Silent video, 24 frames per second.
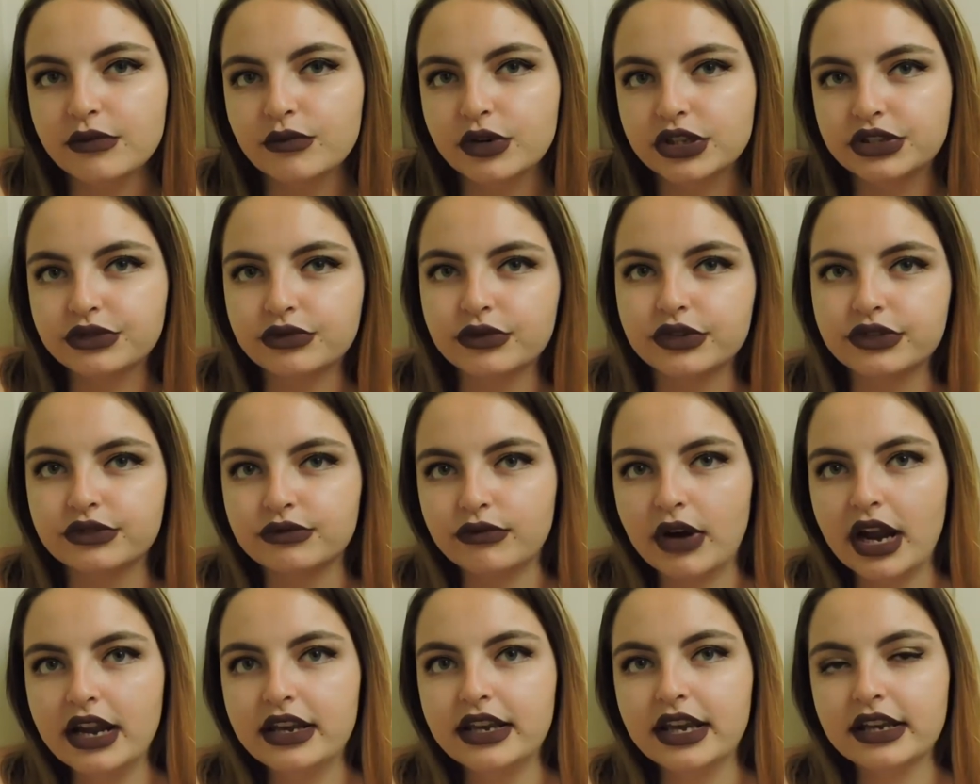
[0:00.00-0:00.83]
which was
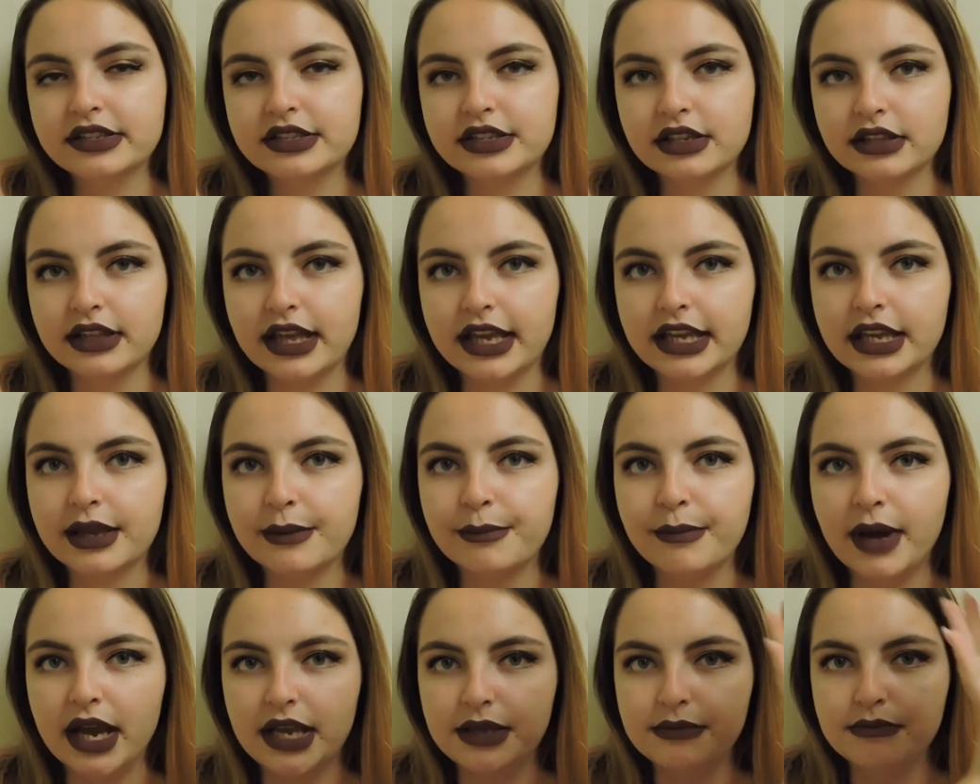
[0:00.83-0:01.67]
right next to like
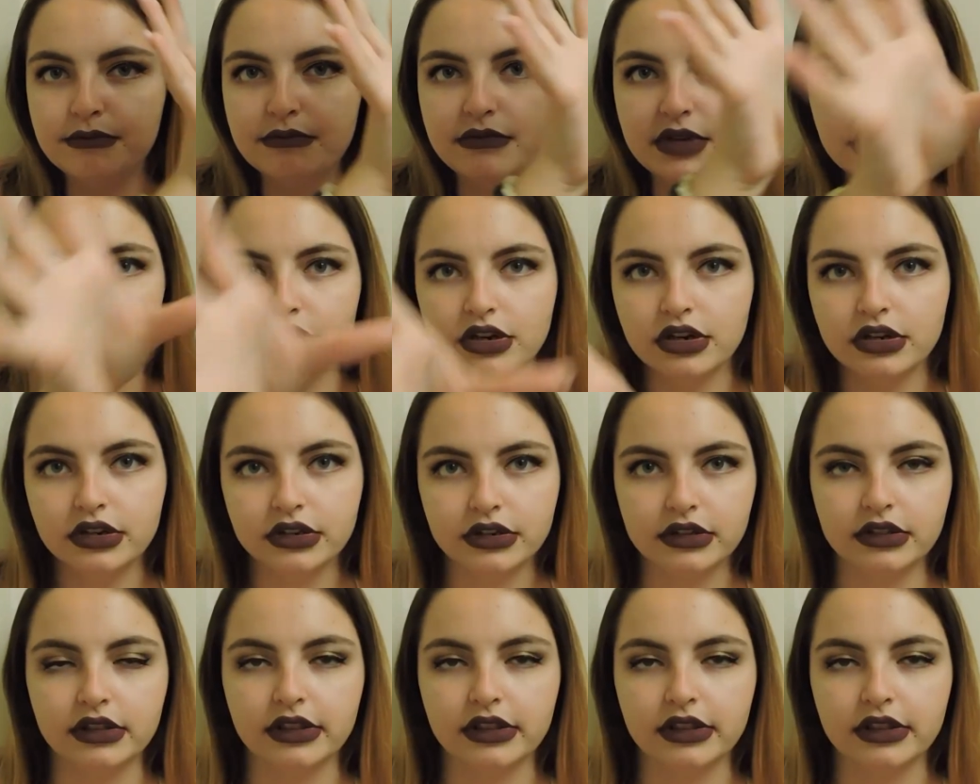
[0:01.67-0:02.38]
my mirror,